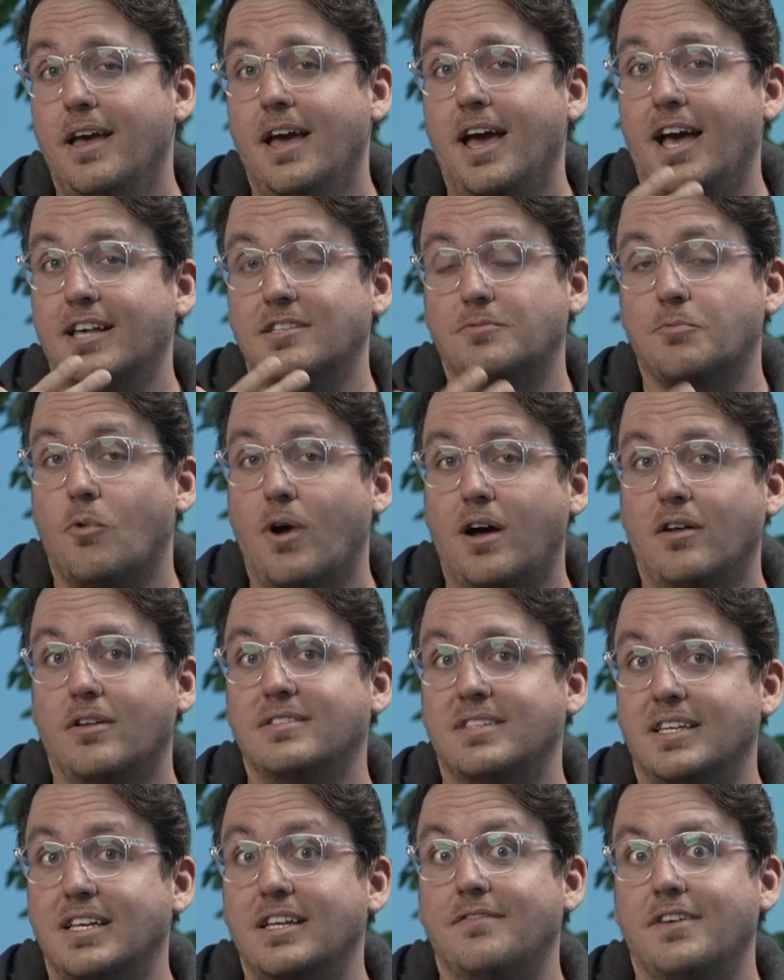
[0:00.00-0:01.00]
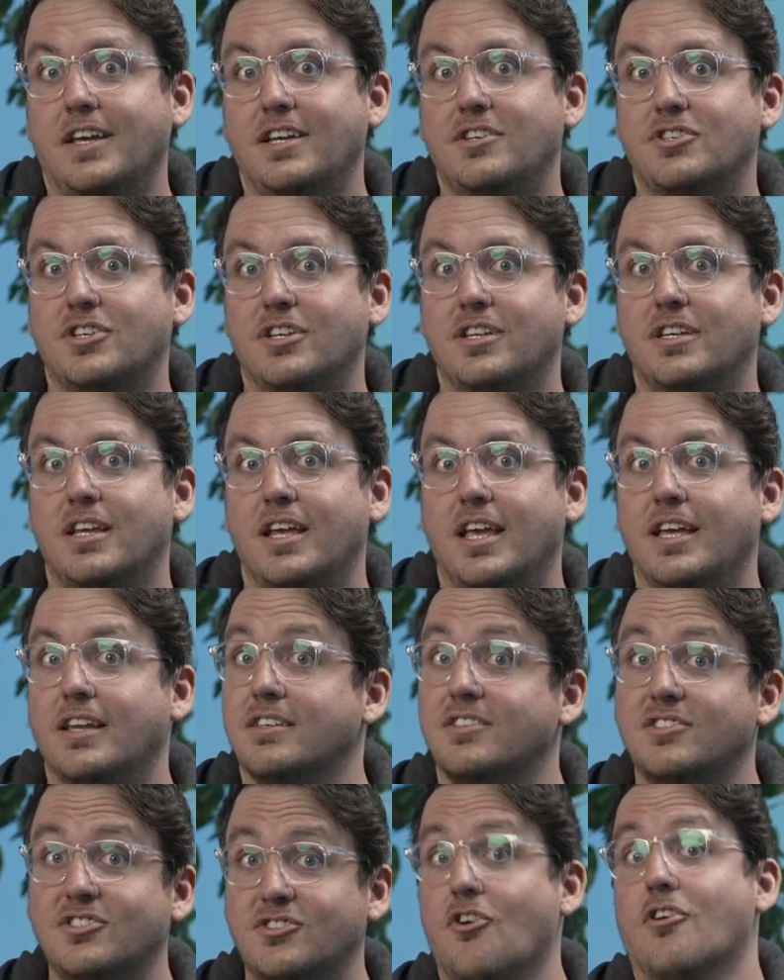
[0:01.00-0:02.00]
as well as innovation in a
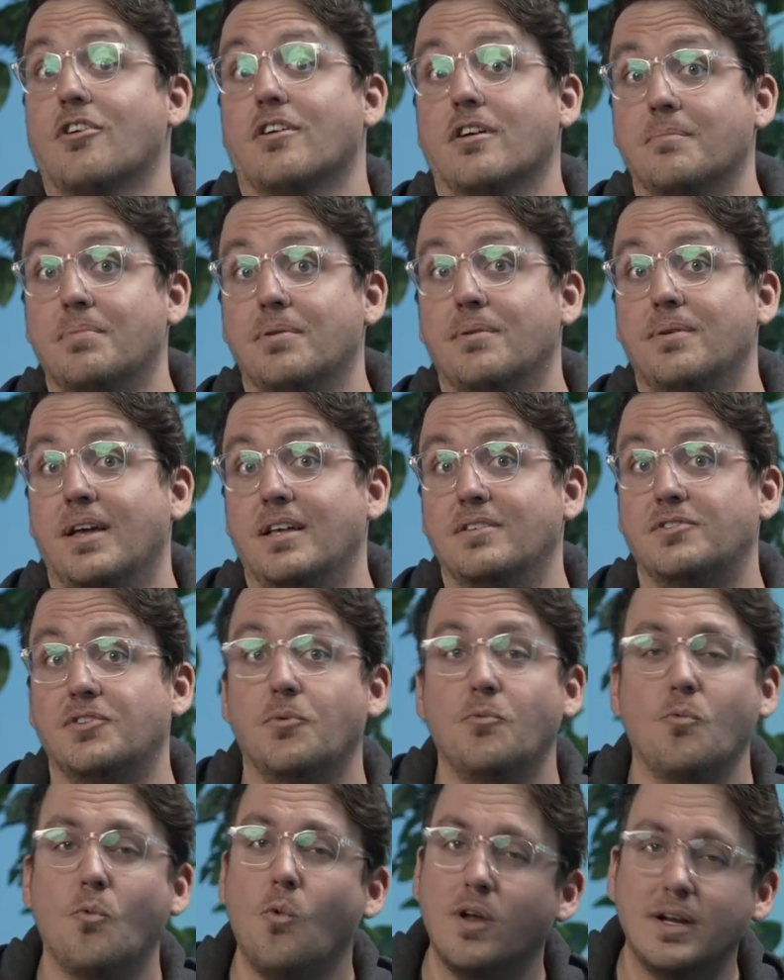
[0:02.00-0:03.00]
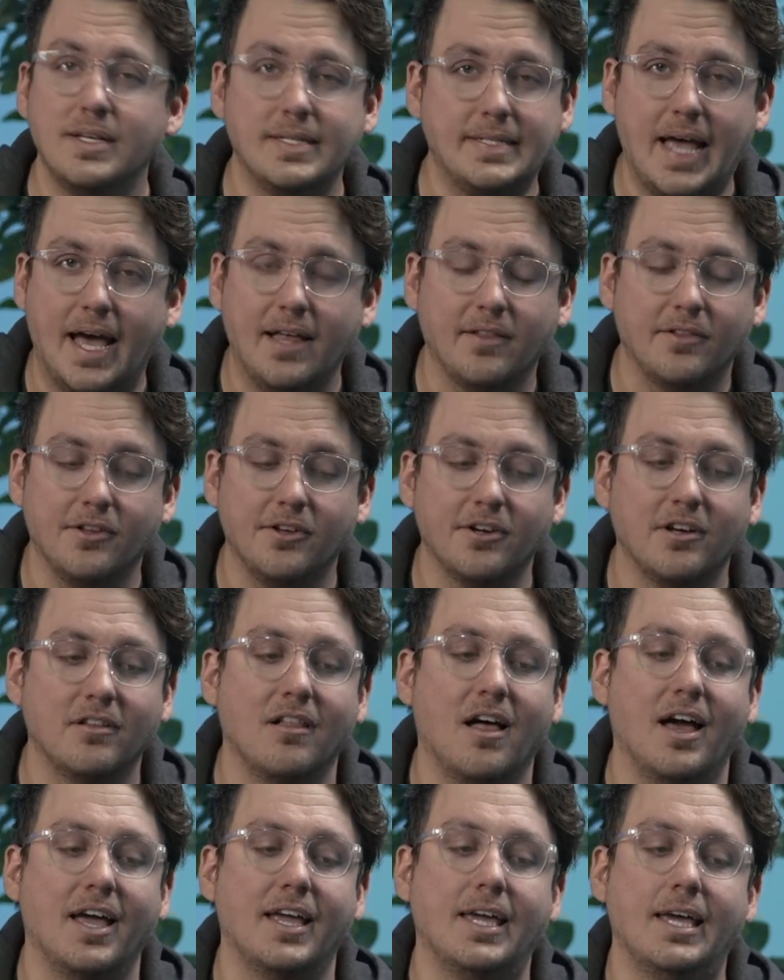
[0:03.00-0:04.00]
startup. And so what does that look
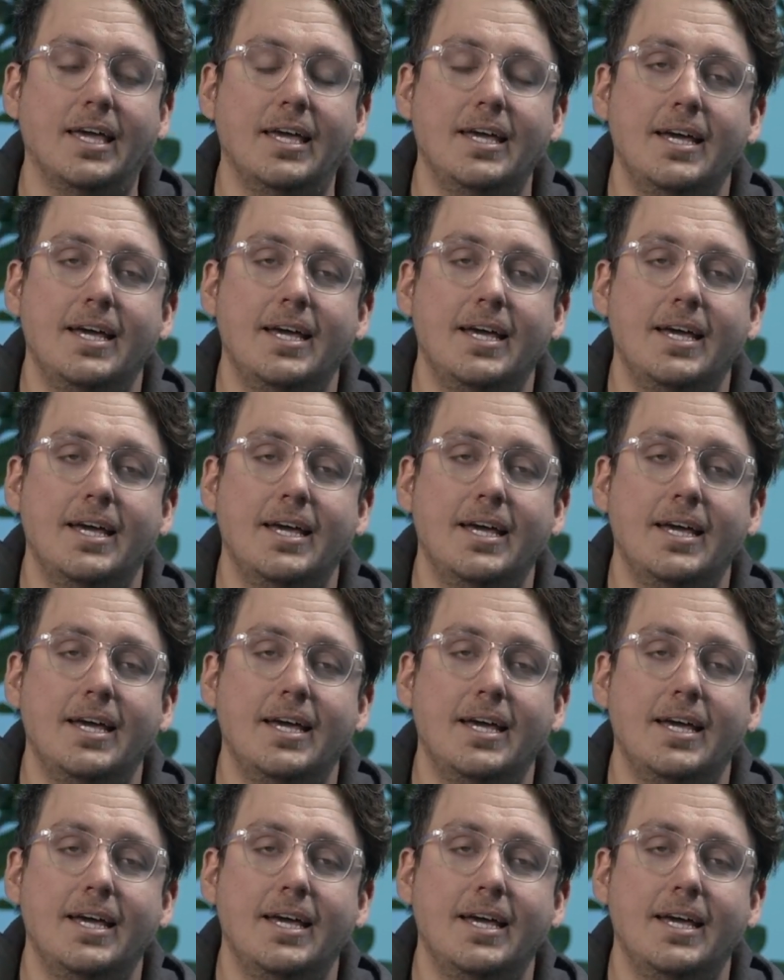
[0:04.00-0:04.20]
like?